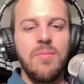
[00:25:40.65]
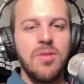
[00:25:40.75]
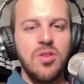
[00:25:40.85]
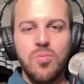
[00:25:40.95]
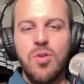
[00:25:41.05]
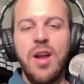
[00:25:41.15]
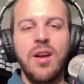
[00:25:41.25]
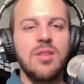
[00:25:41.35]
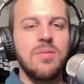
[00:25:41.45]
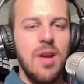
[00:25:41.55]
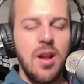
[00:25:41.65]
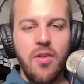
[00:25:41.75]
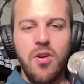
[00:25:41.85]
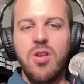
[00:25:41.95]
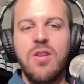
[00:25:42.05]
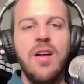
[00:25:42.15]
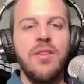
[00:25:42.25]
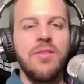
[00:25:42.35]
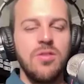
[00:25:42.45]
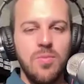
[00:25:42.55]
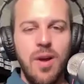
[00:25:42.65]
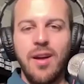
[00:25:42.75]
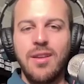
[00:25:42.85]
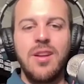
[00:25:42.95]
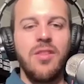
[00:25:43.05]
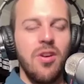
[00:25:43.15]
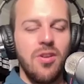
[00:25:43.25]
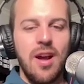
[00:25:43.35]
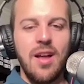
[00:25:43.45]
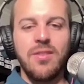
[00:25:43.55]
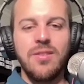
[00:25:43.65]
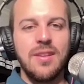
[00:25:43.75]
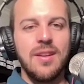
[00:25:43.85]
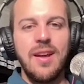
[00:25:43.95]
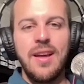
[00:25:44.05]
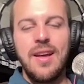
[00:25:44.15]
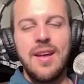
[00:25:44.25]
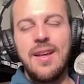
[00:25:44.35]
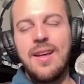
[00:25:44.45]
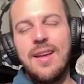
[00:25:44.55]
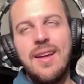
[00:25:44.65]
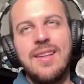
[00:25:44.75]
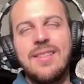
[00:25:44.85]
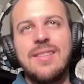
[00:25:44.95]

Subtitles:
New products, another $100. New products, another $100, and